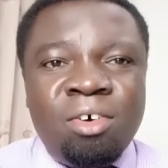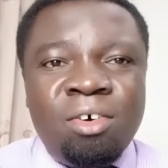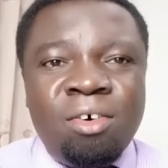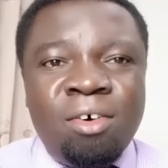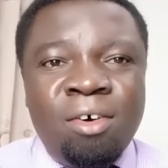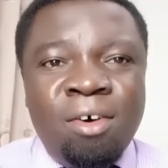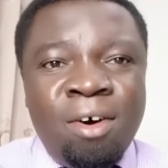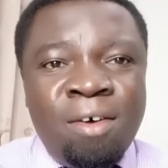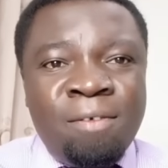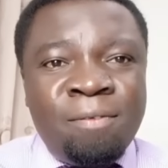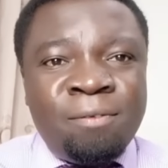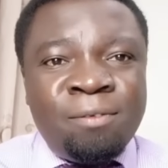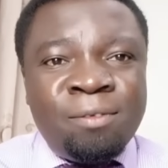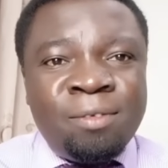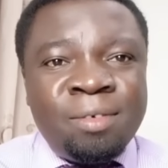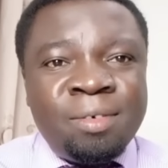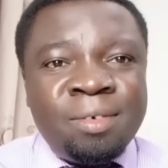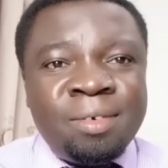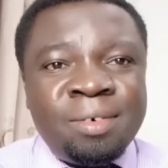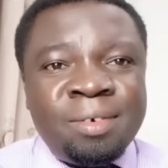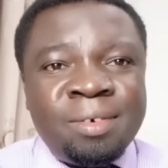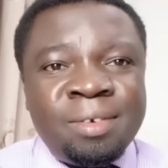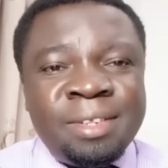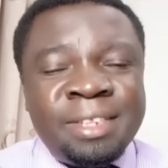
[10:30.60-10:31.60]
of
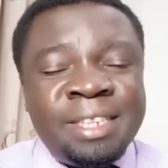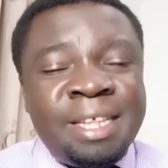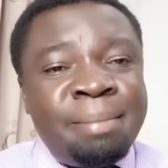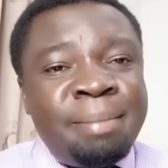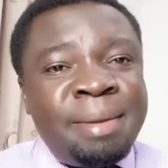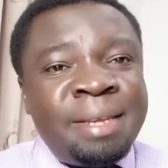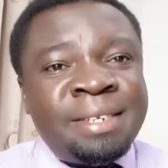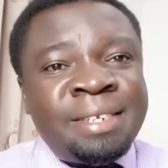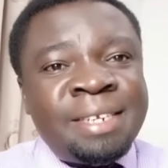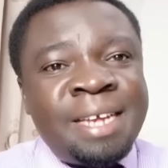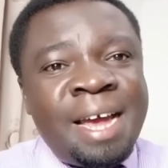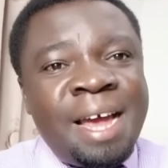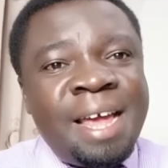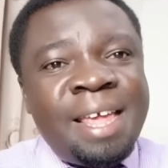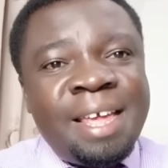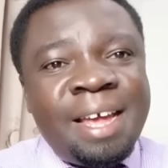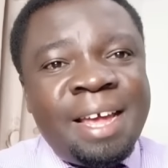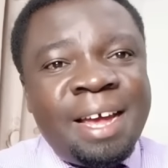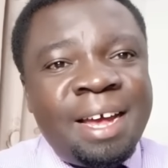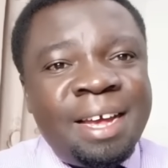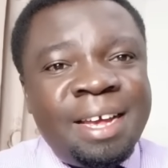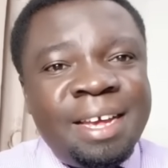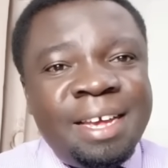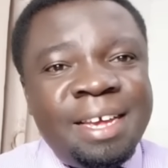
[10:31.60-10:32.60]
the
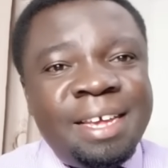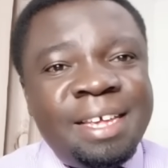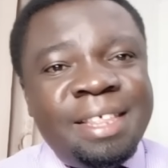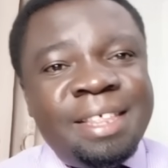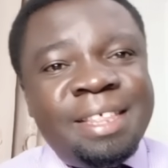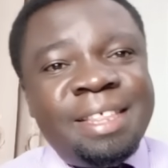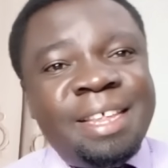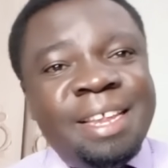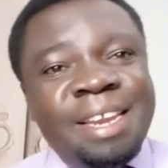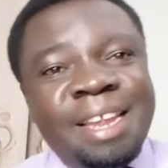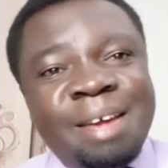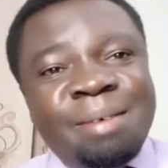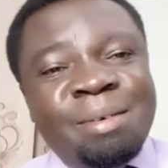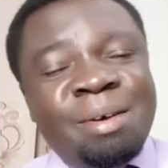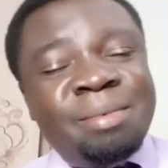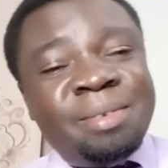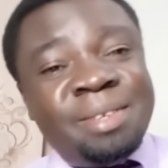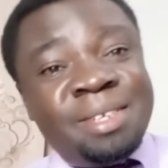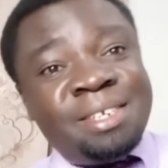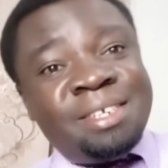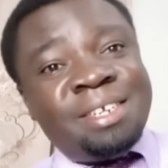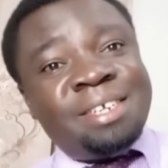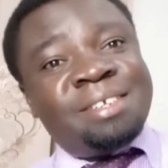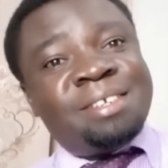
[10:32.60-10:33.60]
Messiah in the name of
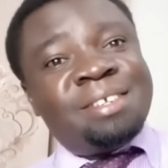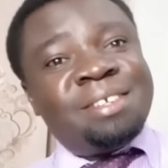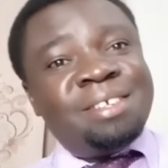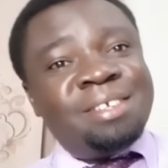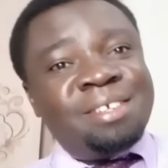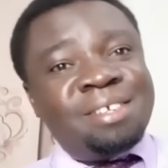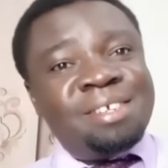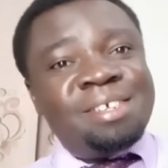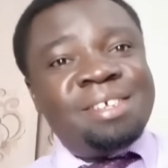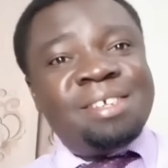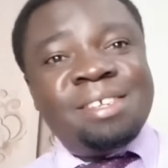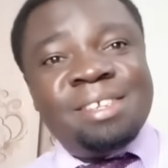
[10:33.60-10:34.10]
Jesus.